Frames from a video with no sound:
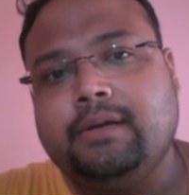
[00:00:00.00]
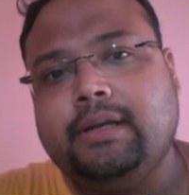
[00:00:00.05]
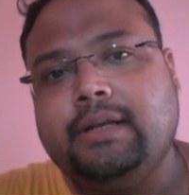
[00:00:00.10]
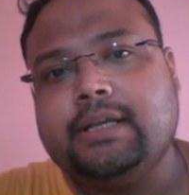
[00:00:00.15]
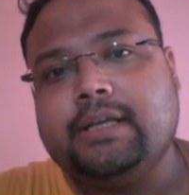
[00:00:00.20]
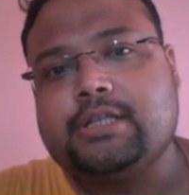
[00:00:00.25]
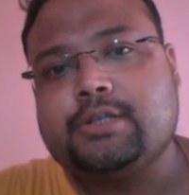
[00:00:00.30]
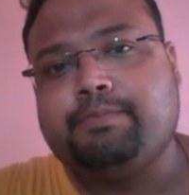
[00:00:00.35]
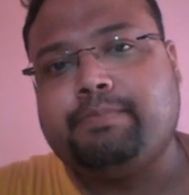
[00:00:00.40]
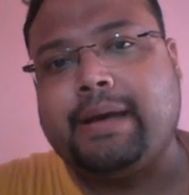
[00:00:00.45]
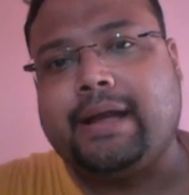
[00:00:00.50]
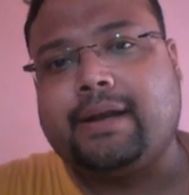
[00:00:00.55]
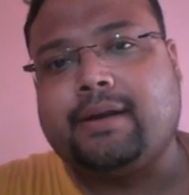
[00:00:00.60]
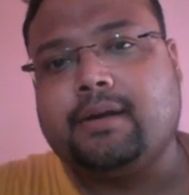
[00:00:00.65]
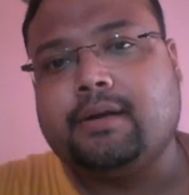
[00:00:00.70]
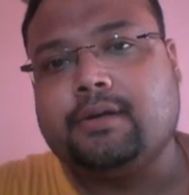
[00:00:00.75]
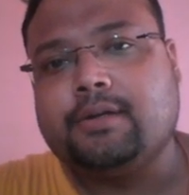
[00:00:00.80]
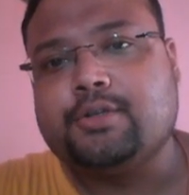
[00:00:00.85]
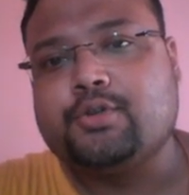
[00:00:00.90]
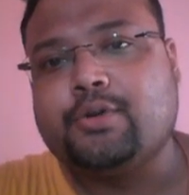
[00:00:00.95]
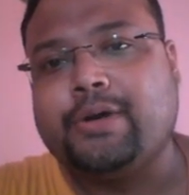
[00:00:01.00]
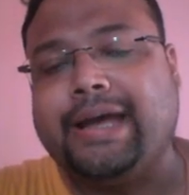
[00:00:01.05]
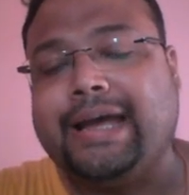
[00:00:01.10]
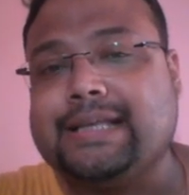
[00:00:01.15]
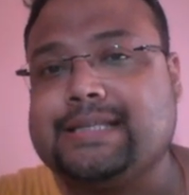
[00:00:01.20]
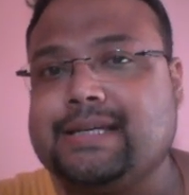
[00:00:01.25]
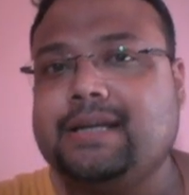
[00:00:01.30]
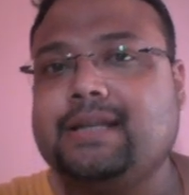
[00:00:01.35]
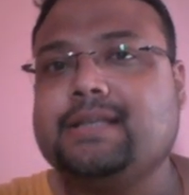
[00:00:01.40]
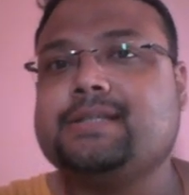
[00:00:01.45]
this pattern. So
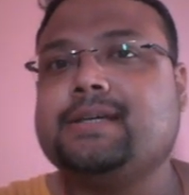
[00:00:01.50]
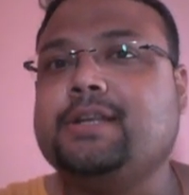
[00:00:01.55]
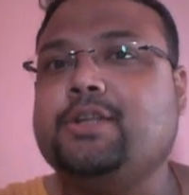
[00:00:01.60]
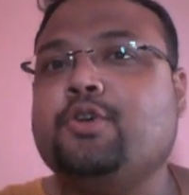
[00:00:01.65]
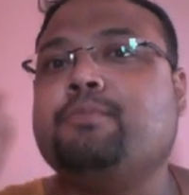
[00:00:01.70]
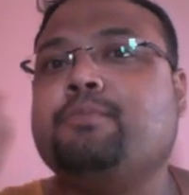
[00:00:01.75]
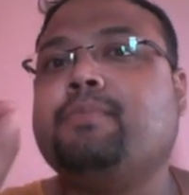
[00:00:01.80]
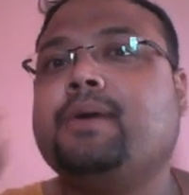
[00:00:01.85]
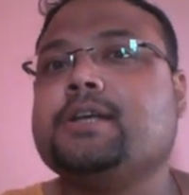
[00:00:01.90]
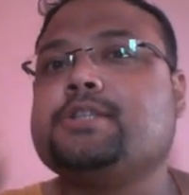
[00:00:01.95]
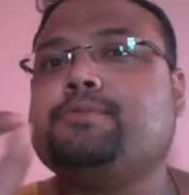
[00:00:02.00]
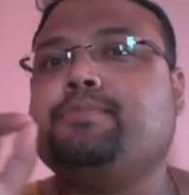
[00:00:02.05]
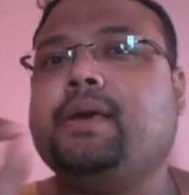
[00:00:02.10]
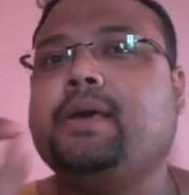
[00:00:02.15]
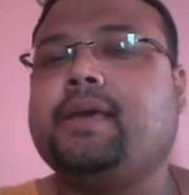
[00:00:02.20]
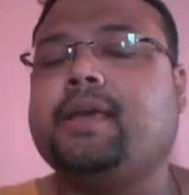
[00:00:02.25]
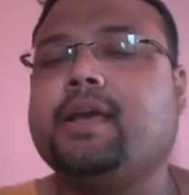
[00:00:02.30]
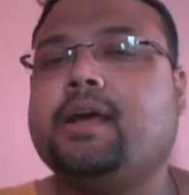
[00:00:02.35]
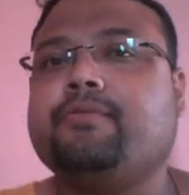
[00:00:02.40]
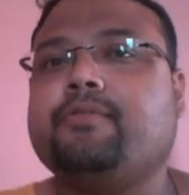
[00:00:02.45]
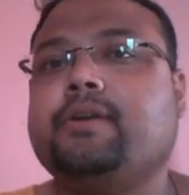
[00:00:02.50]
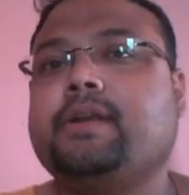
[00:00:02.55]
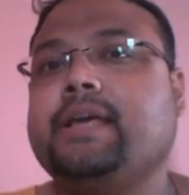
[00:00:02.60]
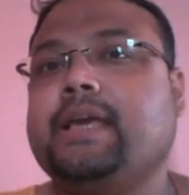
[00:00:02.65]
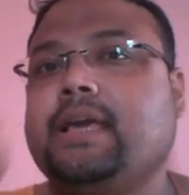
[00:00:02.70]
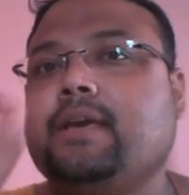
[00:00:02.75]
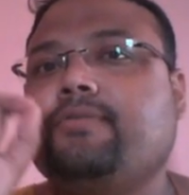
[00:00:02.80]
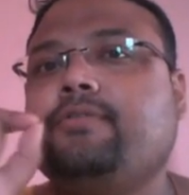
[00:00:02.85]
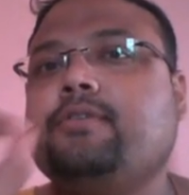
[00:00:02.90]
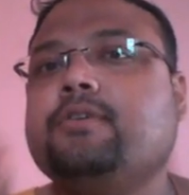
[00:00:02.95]
as a result, you must be careful.
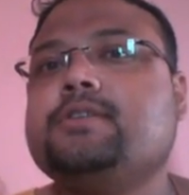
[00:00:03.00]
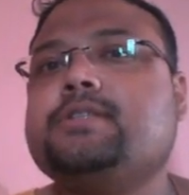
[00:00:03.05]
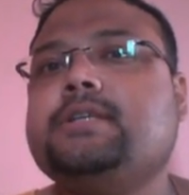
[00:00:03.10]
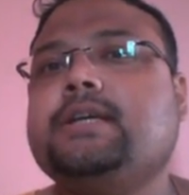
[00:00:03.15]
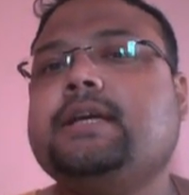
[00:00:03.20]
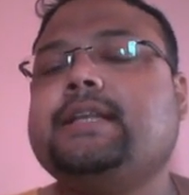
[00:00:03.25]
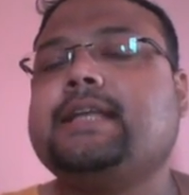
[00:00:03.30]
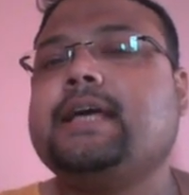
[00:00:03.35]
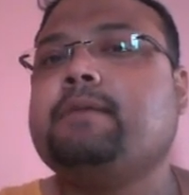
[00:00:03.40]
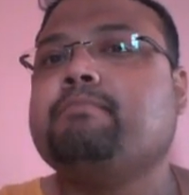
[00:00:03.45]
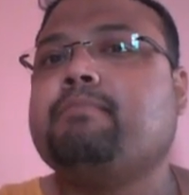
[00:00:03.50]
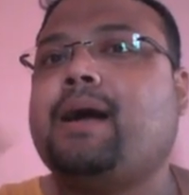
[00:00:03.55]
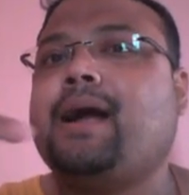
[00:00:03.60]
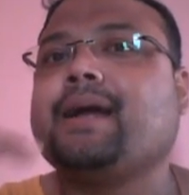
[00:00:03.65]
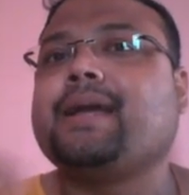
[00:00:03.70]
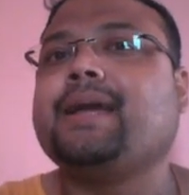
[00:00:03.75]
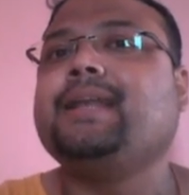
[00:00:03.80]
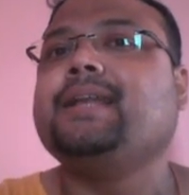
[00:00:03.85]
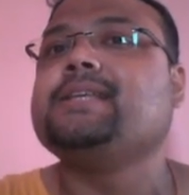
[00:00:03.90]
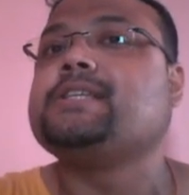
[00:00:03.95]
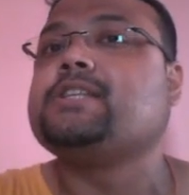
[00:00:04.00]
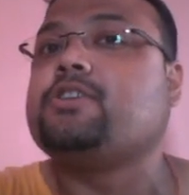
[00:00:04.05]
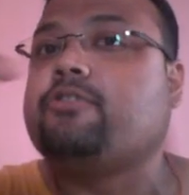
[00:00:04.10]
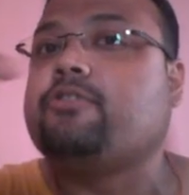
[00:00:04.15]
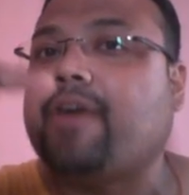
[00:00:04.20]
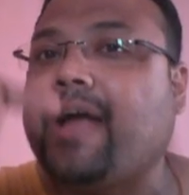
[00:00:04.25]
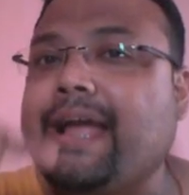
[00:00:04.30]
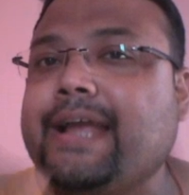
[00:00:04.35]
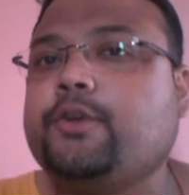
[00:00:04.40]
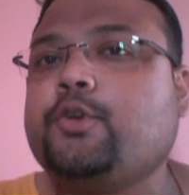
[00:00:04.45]
If you see that market is
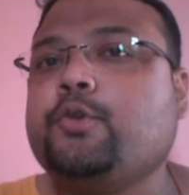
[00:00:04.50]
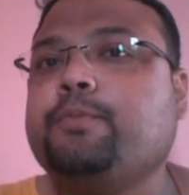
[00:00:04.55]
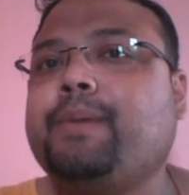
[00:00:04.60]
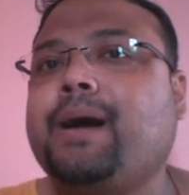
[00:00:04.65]
trying to